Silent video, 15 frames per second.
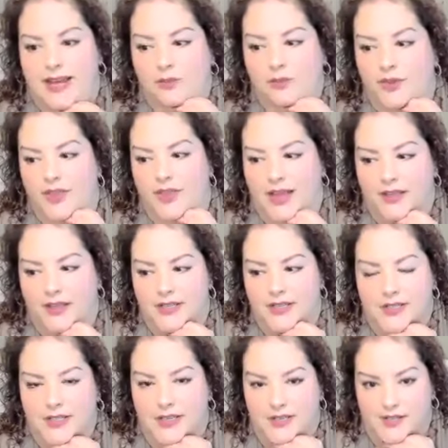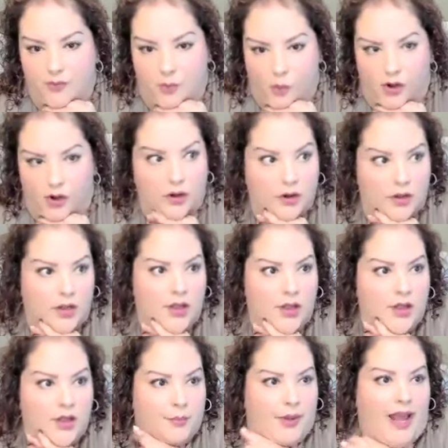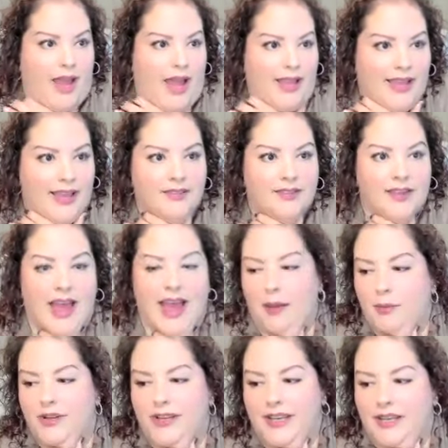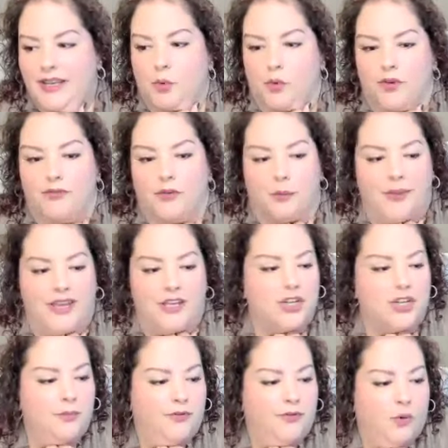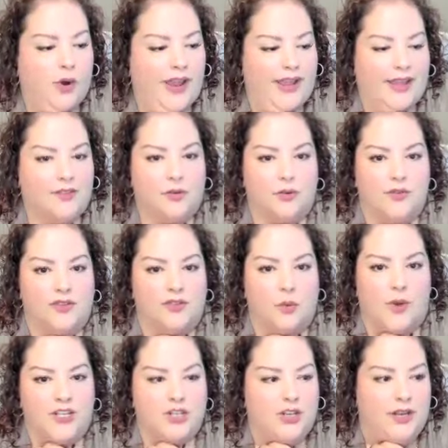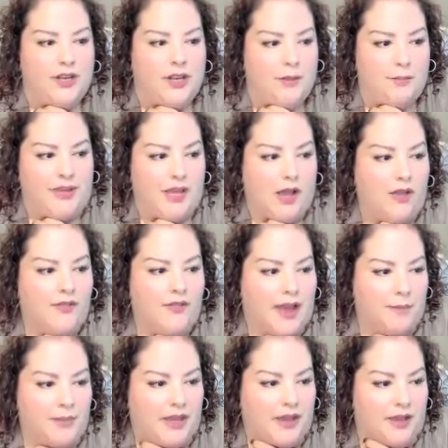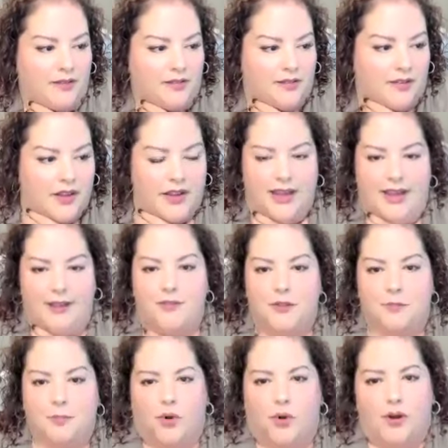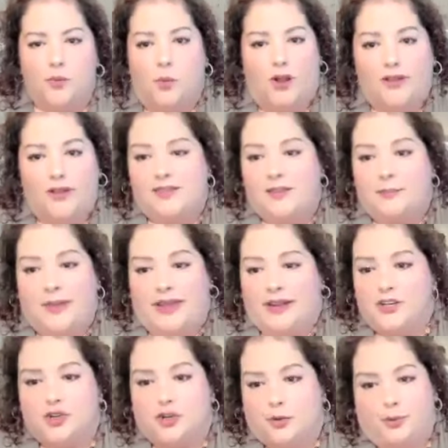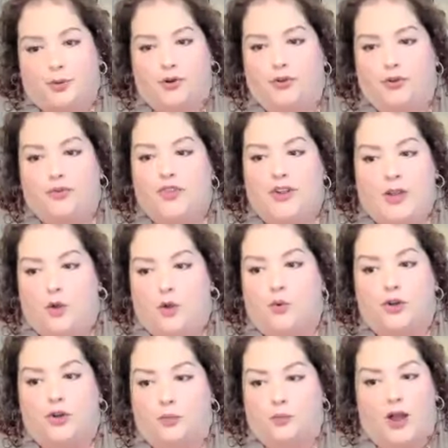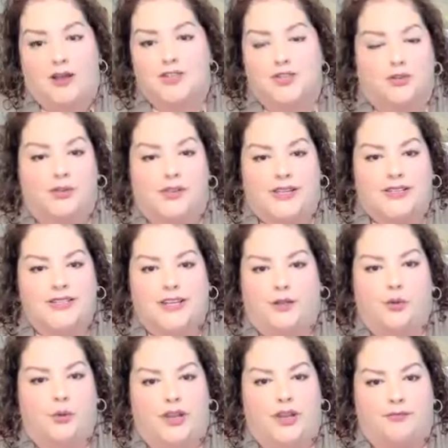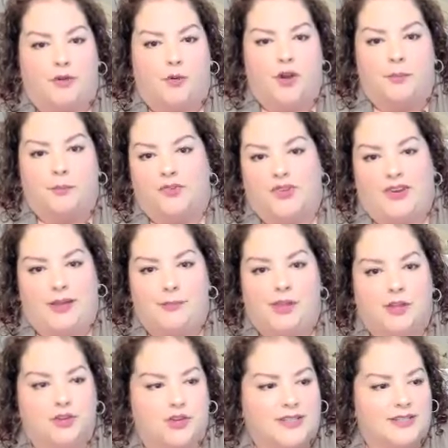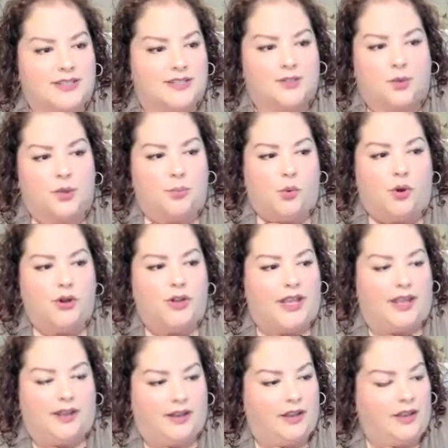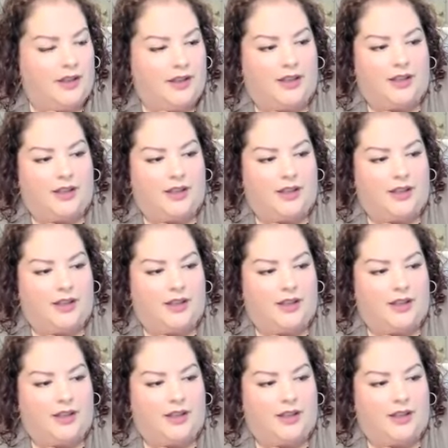That's what that list is for. But I guess I would need more information before I answered this question beyond that, because if the board wants the manager to produce an owner roster list, including phone numbers and email addresses, so the board can,